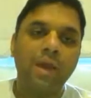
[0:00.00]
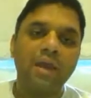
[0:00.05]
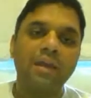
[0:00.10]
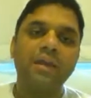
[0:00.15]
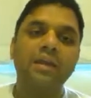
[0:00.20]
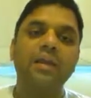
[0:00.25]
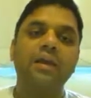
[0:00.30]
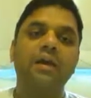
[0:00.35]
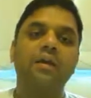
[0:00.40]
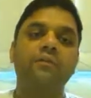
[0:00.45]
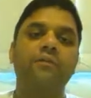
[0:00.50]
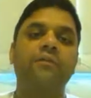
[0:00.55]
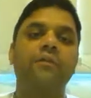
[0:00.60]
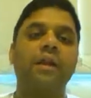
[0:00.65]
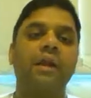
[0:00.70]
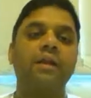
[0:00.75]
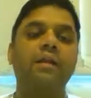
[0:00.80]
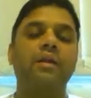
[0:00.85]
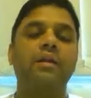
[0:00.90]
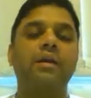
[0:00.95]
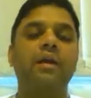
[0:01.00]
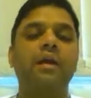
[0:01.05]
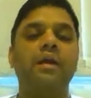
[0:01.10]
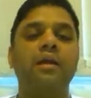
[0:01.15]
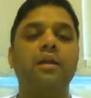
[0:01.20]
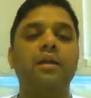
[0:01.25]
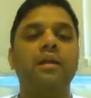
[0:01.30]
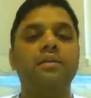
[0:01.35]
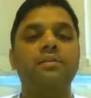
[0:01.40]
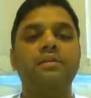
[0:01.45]
he married her
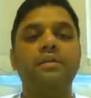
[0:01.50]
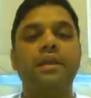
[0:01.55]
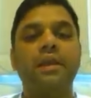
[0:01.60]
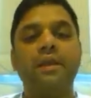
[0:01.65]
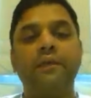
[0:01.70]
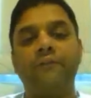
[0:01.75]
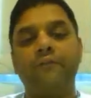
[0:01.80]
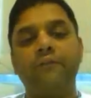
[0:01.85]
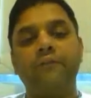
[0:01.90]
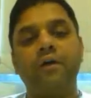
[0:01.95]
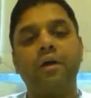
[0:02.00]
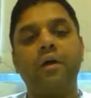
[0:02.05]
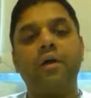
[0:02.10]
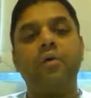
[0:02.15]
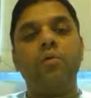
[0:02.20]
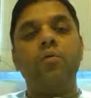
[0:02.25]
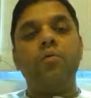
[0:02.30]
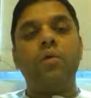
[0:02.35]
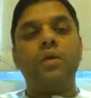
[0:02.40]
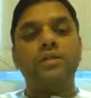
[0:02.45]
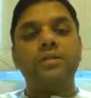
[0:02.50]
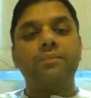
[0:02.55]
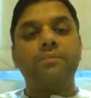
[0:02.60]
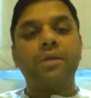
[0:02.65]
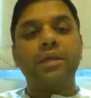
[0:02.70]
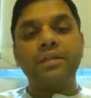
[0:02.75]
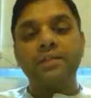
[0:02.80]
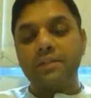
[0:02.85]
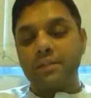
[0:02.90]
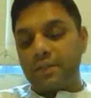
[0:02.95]
friend and a slave who
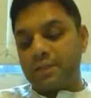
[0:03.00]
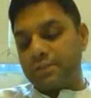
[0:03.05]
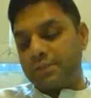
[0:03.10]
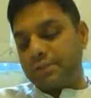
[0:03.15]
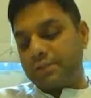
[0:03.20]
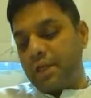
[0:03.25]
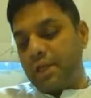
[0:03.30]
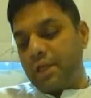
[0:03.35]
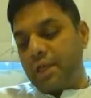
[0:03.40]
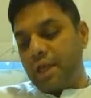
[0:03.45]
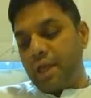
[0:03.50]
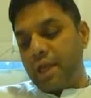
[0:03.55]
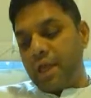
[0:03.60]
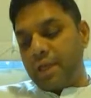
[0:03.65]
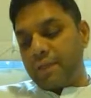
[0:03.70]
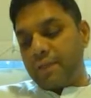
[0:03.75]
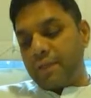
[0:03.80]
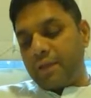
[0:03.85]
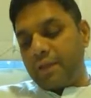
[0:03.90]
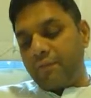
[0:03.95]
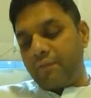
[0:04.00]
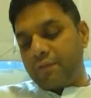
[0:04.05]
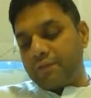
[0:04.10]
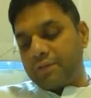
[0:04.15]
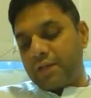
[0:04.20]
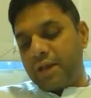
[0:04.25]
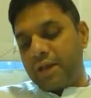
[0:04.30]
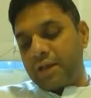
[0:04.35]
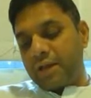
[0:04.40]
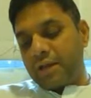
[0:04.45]
was a princess, and then
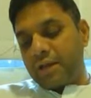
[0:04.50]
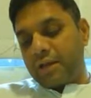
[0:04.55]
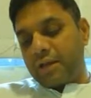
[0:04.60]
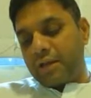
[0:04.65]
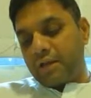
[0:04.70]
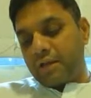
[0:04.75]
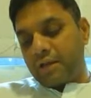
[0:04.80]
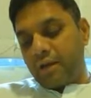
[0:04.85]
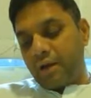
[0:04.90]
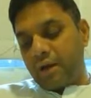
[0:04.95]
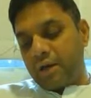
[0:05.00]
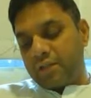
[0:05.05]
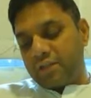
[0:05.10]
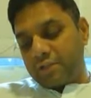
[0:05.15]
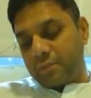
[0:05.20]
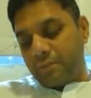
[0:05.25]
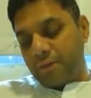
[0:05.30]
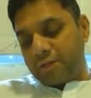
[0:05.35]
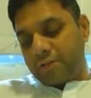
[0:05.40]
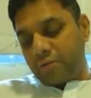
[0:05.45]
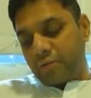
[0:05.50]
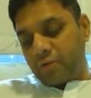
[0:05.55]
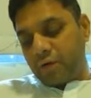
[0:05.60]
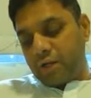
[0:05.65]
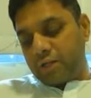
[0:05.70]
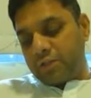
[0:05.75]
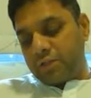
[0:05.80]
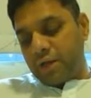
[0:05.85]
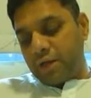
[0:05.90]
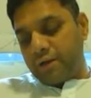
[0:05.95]
he was later cursed by
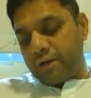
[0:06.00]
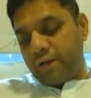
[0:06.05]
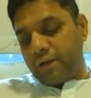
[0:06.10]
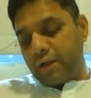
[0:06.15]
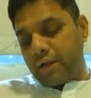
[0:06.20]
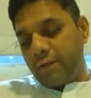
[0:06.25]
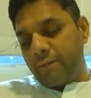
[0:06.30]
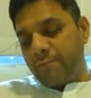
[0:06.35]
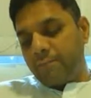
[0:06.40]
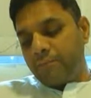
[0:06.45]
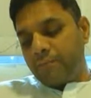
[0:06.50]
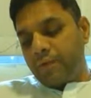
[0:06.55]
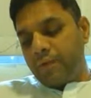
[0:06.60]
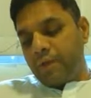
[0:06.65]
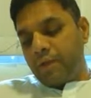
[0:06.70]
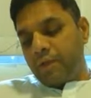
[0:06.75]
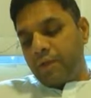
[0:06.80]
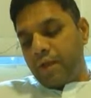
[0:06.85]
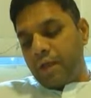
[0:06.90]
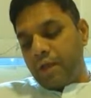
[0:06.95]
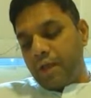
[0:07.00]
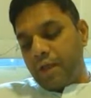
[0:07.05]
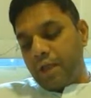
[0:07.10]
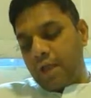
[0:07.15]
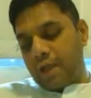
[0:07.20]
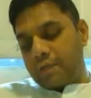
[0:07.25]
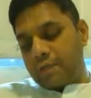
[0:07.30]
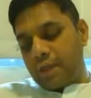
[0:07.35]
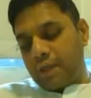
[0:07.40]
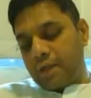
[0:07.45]
Sukracharya,
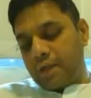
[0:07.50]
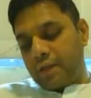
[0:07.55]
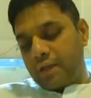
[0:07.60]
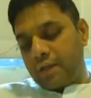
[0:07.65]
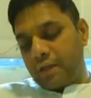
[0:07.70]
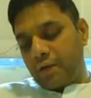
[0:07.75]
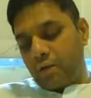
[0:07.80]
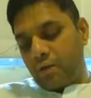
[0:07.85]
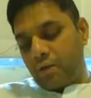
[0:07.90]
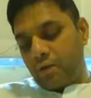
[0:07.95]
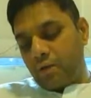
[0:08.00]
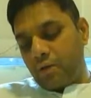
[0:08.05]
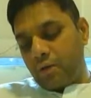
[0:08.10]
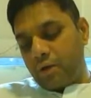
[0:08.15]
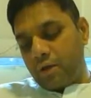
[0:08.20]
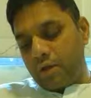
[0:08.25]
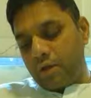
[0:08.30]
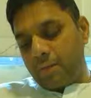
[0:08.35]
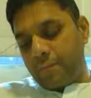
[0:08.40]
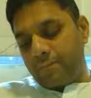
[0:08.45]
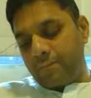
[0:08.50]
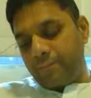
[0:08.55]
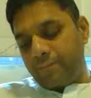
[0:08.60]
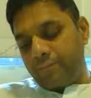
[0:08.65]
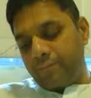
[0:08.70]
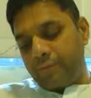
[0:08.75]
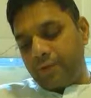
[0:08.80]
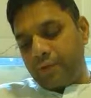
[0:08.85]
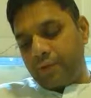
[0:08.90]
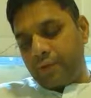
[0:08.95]
and then
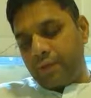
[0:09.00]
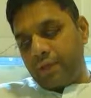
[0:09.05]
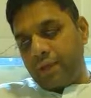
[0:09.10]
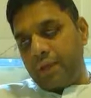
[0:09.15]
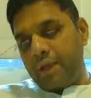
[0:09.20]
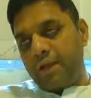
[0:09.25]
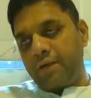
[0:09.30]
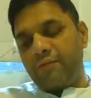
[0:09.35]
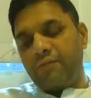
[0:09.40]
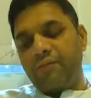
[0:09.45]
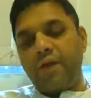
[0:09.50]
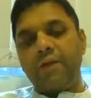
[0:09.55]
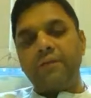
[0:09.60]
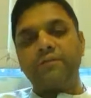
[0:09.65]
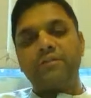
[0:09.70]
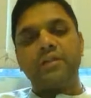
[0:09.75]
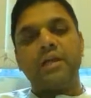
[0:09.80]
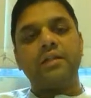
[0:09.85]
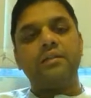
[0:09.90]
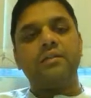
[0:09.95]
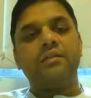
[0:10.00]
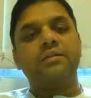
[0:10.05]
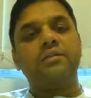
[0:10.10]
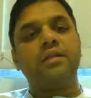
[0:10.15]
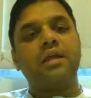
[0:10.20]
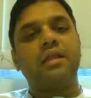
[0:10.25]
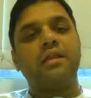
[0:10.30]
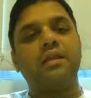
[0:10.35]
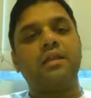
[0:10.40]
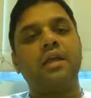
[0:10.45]
he had 5
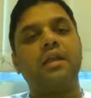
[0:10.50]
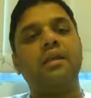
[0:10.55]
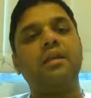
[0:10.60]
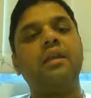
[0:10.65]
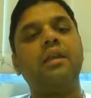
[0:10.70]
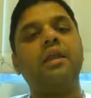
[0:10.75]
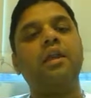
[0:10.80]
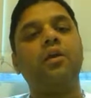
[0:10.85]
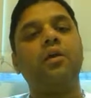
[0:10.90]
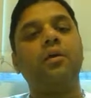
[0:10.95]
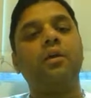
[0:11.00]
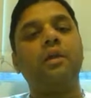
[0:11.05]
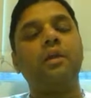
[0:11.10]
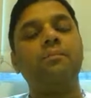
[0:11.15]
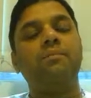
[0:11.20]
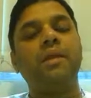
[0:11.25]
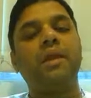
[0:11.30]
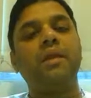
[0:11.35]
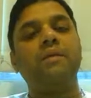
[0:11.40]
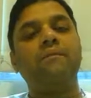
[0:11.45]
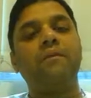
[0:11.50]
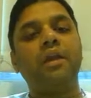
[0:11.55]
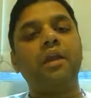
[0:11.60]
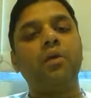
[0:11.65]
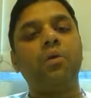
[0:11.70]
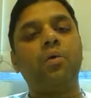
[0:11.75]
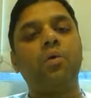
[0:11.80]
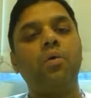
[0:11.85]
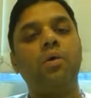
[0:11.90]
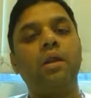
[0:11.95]
sons, and then he
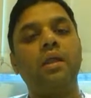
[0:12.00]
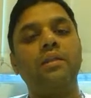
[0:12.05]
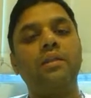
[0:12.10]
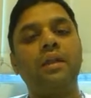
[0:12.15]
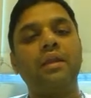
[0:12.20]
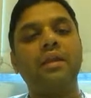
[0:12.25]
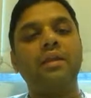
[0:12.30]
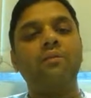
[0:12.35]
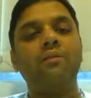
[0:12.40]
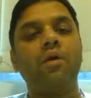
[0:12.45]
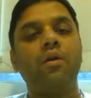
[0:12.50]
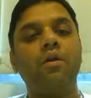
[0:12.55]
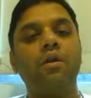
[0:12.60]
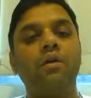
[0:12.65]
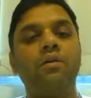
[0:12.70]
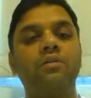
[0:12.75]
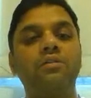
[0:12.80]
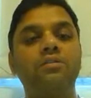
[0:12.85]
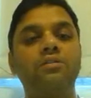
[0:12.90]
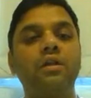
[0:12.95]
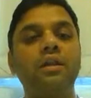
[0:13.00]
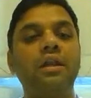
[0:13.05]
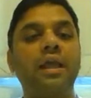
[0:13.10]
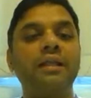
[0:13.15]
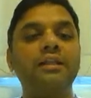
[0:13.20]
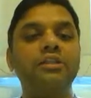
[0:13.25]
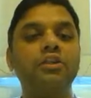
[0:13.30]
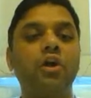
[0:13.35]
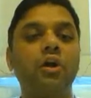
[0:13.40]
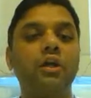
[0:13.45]
became very old, and then he wanted to
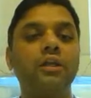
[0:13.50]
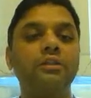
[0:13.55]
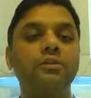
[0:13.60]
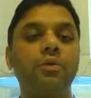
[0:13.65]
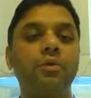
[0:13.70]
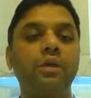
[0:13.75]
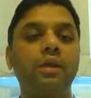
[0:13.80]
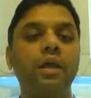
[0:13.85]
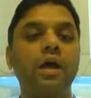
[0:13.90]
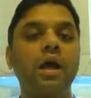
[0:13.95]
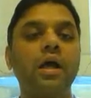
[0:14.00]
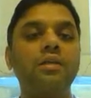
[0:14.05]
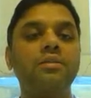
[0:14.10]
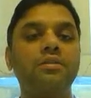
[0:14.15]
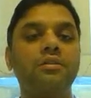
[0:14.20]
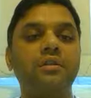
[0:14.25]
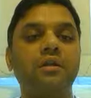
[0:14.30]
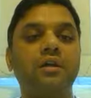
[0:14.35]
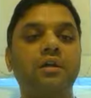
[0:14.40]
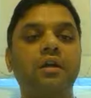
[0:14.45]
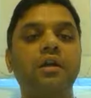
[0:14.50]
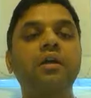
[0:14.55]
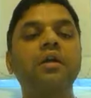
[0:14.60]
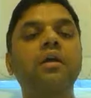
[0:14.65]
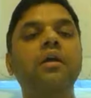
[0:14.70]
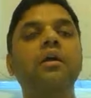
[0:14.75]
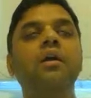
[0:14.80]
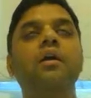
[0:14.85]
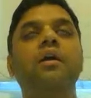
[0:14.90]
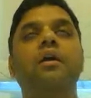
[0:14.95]
still enjoy, so he asked
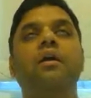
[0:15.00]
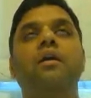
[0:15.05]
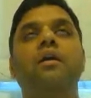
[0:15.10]
the